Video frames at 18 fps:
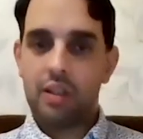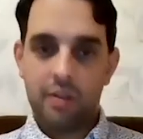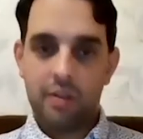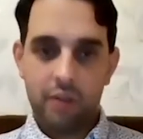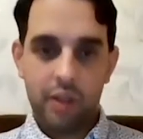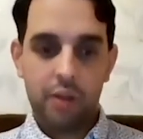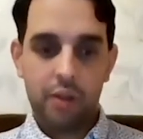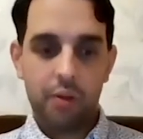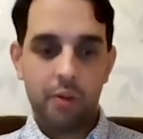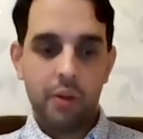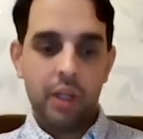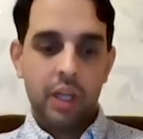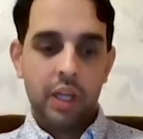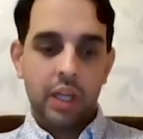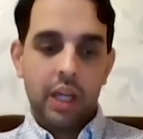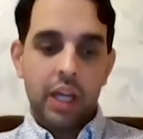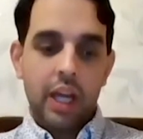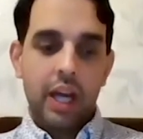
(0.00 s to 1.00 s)
yes, thank you.
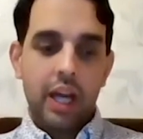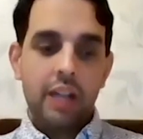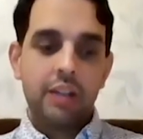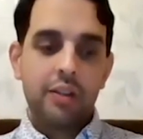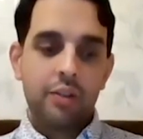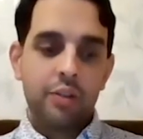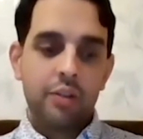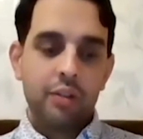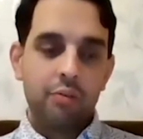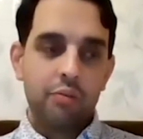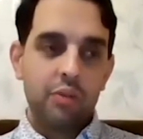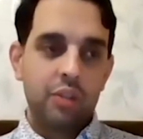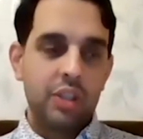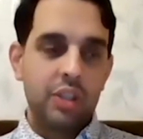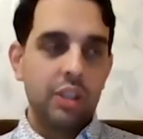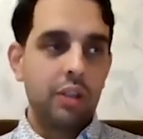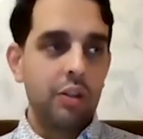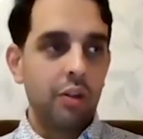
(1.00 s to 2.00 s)
And
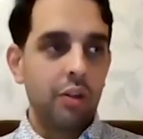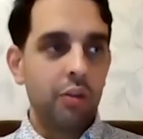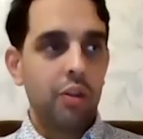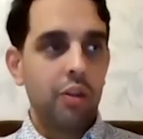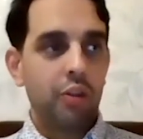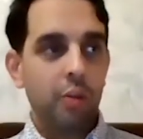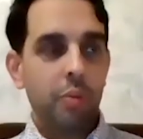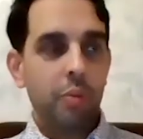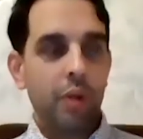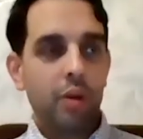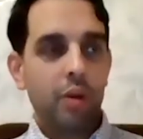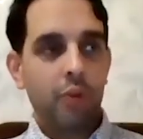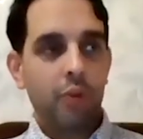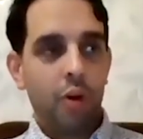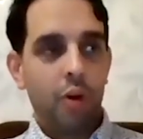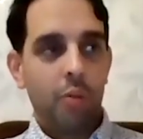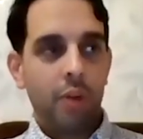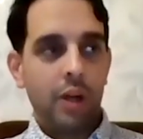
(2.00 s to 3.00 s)
still on the topic of
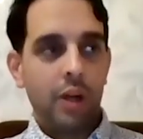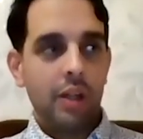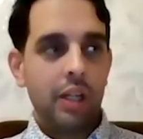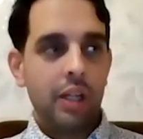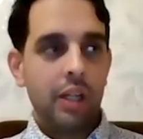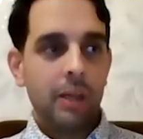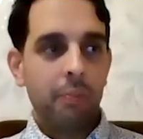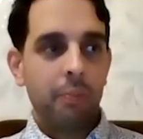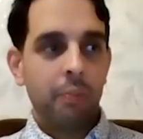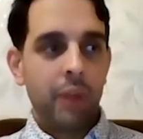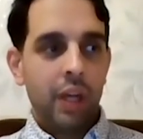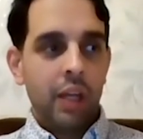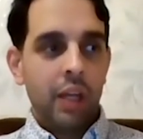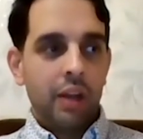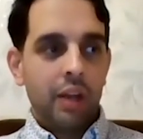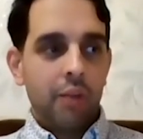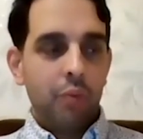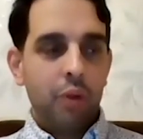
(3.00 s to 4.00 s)
Roma,
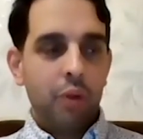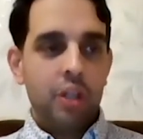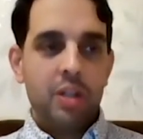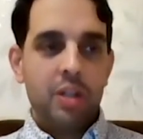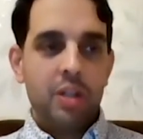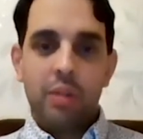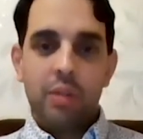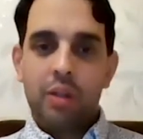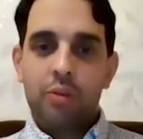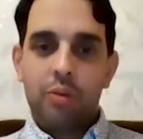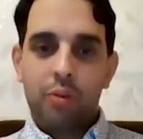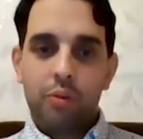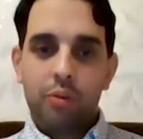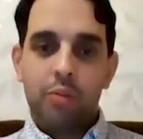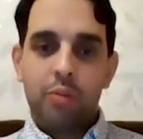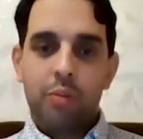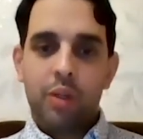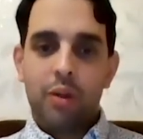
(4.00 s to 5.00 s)
what does it mean to you
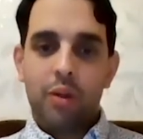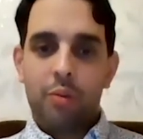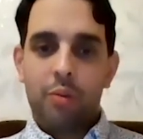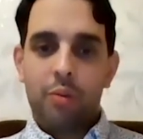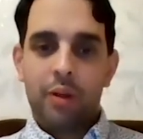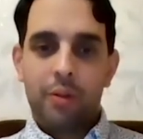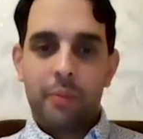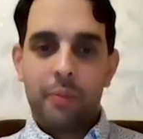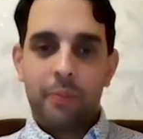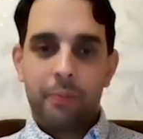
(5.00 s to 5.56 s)
to be Roma?